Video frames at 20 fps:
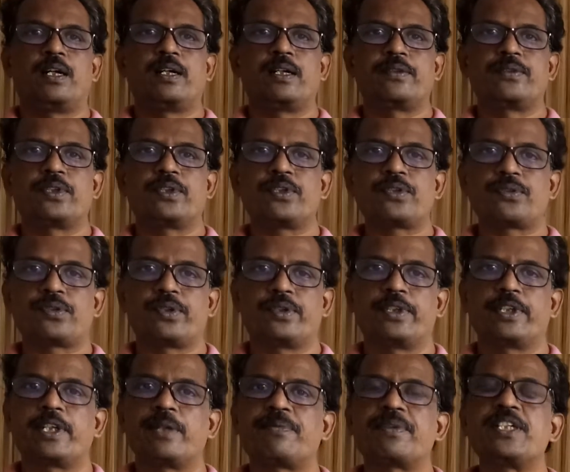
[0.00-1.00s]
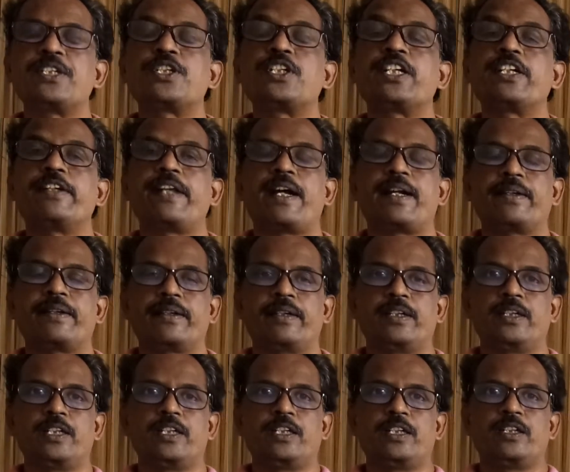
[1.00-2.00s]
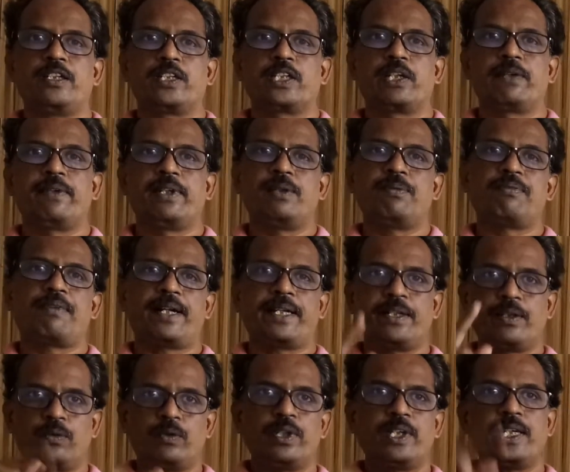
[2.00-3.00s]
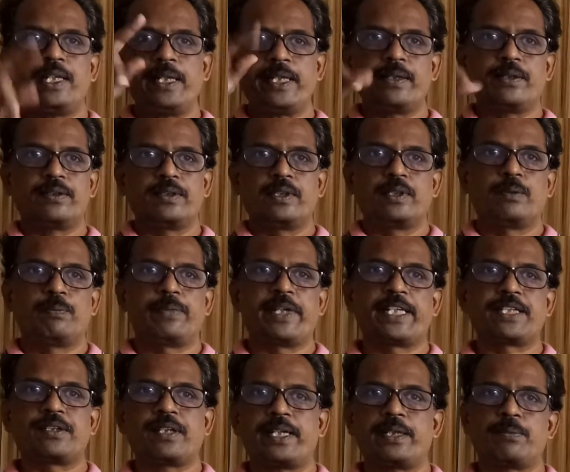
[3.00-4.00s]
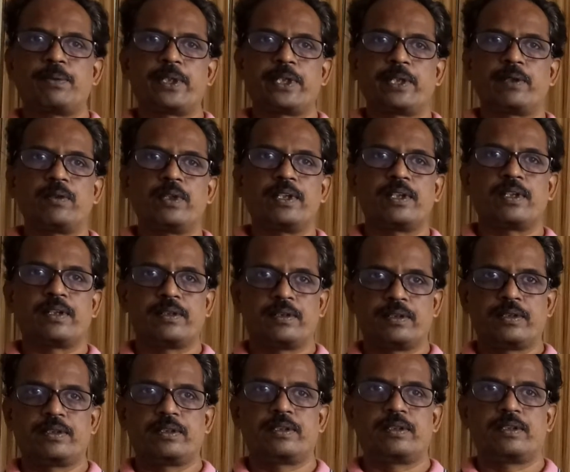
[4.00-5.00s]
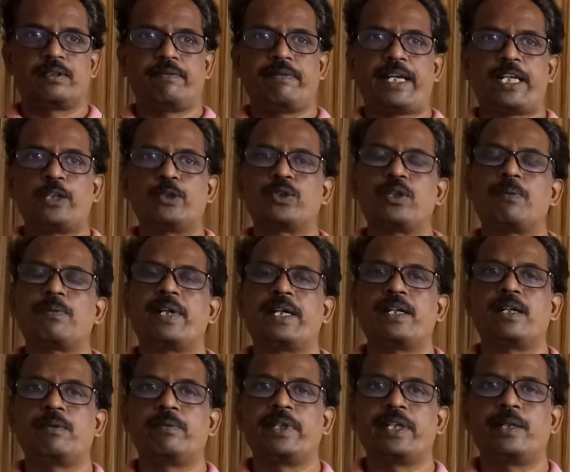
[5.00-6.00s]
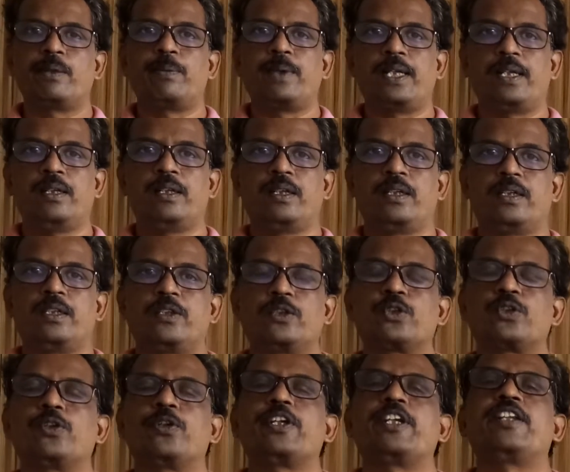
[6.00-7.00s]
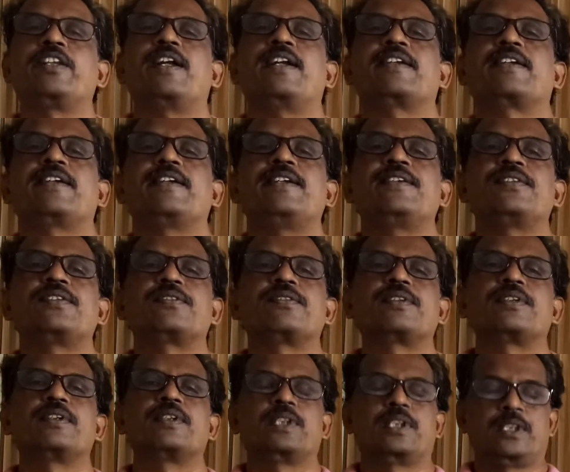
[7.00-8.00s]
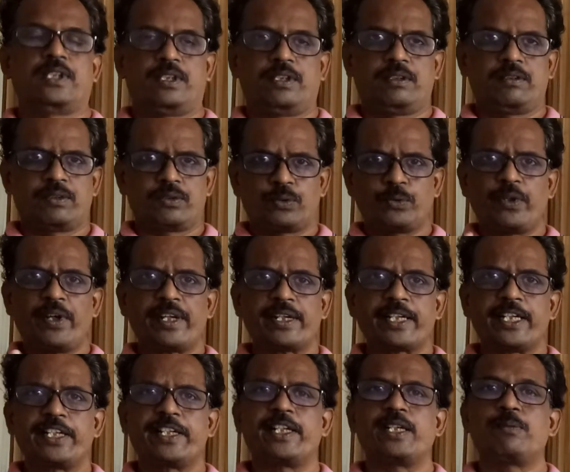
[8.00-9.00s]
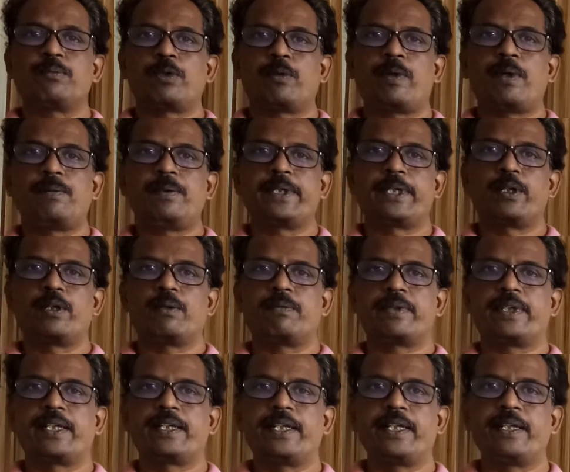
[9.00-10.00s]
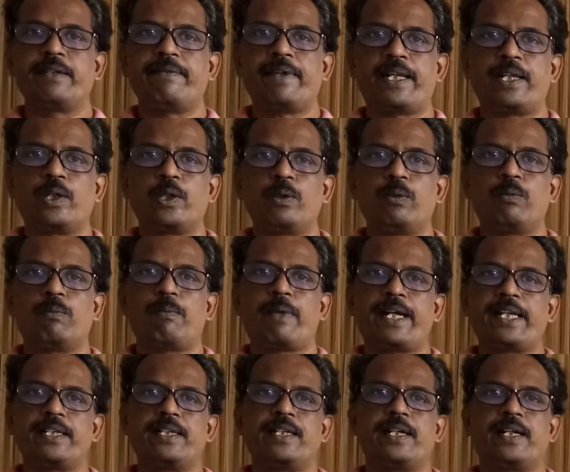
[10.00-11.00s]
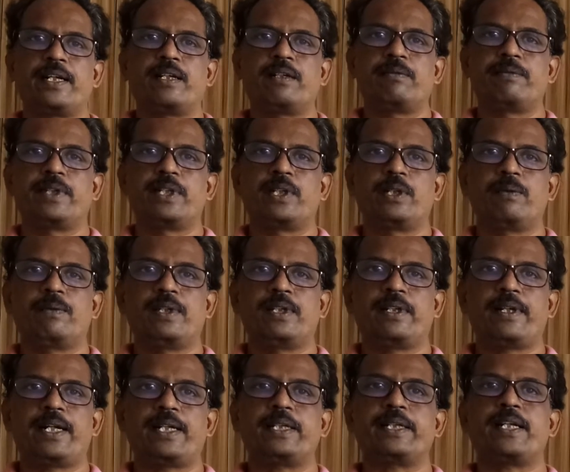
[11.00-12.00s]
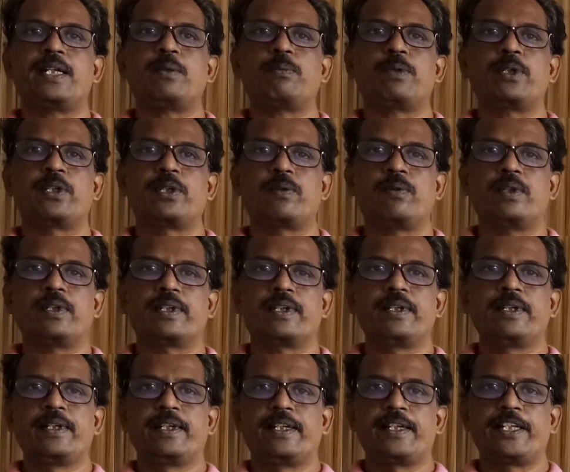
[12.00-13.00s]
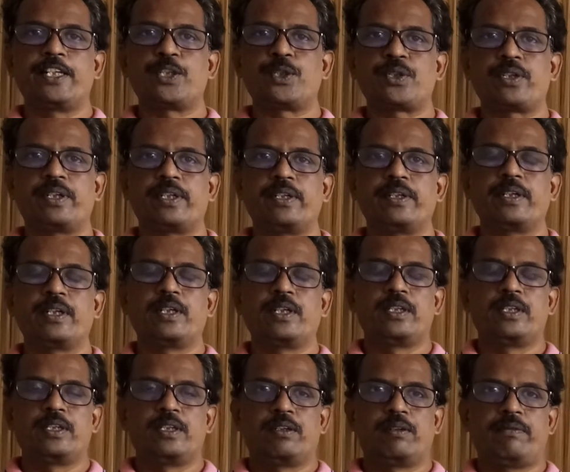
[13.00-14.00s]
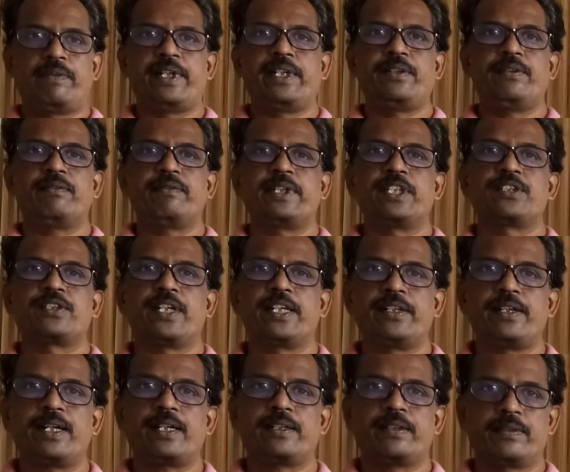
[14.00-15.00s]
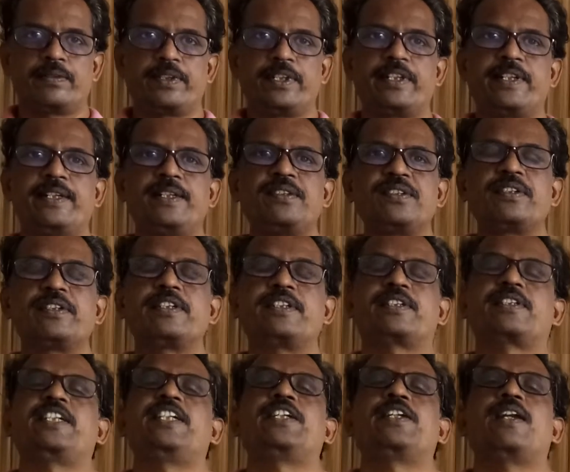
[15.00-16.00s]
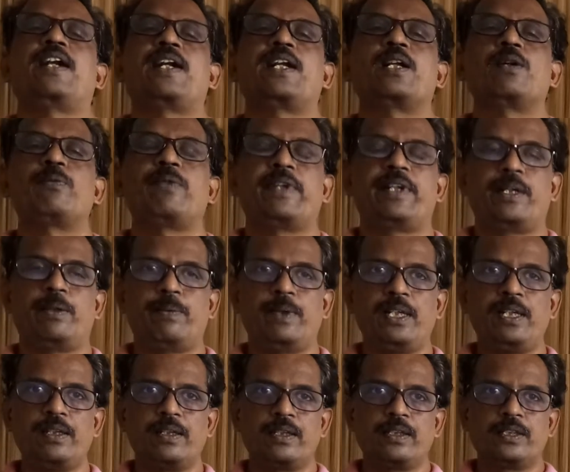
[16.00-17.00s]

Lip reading: just differentiate that, you will find only peaks at particular values of random variable. So in that case, we are getting probability of taking value by the random variable at that particular instant when we say that it is discrete random variable.